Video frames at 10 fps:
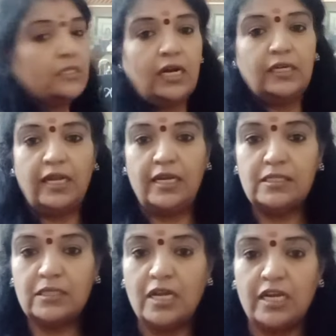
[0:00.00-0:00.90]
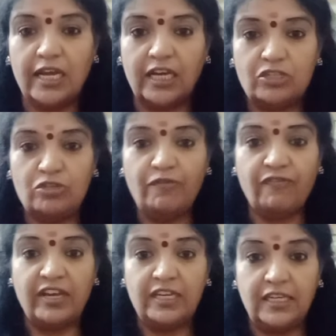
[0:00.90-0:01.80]
contains negative
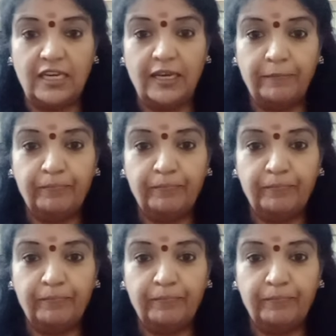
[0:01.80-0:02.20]
5k.